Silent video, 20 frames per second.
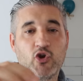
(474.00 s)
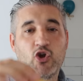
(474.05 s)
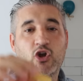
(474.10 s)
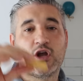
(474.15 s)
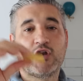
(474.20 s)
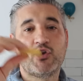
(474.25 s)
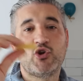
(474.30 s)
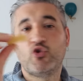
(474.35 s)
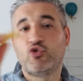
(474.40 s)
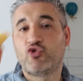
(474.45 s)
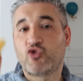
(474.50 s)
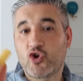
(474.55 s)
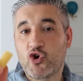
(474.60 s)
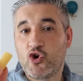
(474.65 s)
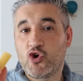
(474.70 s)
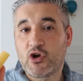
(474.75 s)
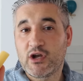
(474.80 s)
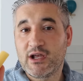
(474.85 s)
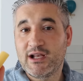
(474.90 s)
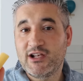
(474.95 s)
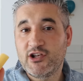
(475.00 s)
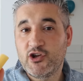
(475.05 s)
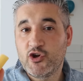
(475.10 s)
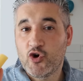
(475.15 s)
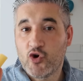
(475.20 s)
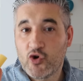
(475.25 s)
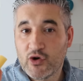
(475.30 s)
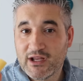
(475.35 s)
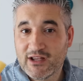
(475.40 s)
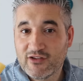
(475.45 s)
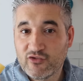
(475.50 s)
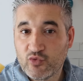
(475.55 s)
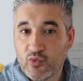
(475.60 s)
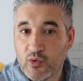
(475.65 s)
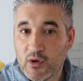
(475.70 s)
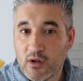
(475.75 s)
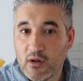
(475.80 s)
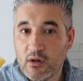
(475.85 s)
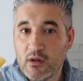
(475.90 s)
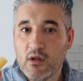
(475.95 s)
You can use conchiglioni as
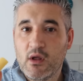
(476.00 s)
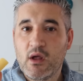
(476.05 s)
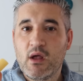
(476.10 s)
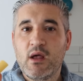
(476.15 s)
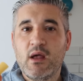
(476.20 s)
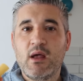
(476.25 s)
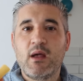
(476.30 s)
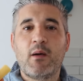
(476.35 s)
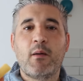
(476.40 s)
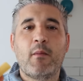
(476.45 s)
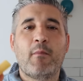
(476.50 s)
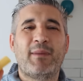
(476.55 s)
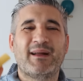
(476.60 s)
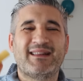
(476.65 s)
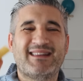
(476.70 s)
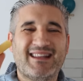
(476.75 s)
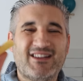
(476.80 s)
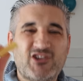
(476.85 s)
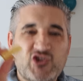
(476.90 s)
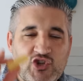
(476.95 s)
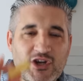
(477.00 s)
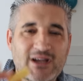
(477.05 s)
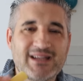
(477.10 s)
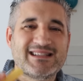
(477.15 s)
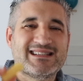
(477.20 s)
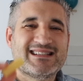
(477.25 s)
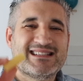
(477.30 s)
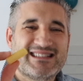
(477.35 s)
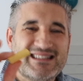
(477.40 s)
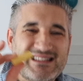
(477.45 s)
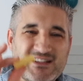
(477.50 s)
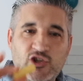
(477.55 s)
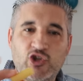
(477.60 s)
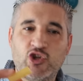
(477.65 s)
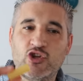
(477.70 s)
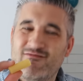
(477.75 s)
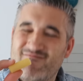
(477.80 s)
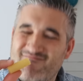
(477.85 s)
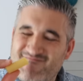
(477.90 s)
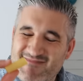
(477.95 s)
well, but they just,
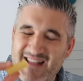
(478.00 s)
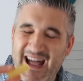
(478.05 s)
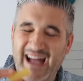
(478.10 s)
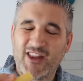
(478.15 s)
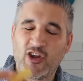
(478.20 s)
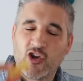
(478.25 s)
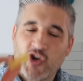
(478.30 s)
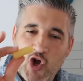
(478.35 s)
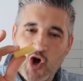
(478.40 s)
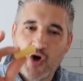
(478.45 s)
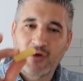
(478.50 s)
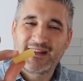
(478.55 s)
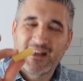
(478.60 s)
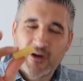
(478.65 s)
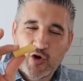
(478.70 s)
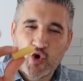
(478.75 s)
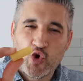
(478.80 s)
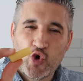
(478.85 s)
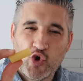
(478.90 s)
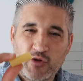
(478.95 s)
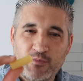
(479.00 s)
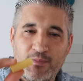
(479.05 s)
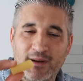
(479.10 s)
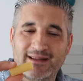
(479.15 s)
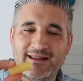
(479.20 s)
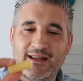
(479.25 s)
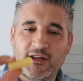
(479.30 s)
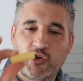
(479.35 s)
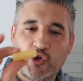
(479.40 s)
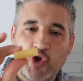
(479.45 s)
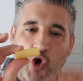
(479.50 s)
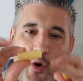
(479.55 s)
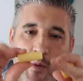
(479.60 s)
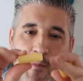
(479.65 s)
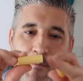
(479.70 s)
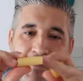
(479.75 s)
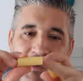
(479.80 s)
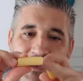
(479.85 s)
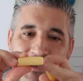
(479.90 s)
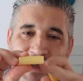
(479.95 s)
I don't know, they're good, but they
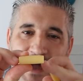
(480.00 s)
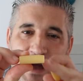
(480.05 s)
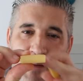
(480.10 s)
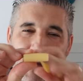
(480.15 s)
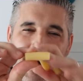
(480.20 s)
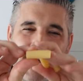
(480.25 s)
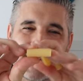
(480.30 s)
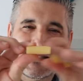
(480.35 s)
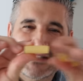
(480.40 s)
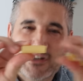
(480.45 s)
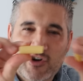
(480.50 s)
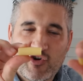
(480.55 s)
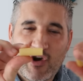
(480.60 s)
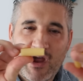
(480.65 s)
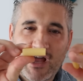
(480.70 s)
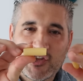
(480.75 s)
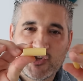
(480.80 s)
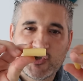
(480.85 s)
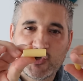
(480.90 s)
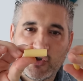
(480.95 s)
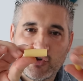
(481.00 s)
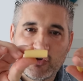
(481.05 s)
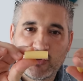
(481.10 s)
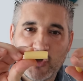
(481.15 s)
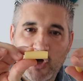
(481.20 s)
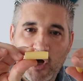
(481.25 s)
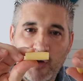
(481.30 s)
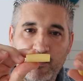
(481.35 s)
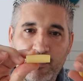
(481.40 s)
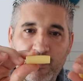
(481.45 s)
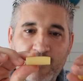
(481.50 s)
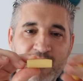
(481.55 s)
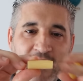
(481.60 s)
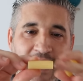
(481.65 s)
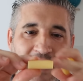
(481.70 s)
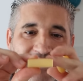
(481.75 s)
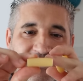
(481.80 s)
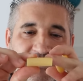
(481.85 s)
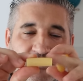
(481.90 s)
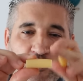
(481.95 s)
don't become as crunchy on top
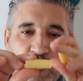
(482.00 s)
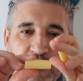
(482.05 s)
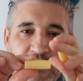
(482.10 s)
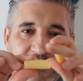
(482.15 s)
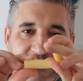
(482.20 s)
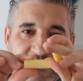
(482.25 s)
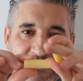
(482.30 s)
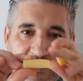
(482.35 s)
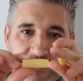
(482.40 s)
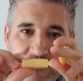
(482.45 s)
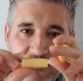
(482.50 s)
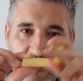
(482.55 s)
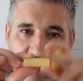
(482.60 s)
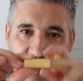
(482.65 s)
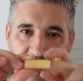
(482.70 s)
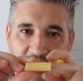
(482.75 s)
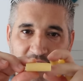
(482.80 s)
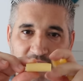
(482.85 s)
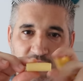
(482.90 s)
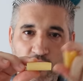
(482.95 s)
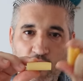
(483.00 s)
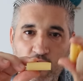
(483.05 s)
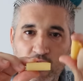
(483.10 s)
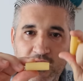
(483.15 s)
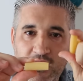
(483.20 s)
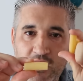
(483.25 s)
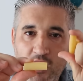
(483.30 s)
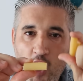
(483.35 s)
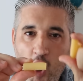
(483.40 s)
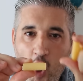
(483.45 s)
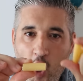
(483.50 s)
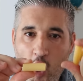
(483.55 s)
as good as the rigatoni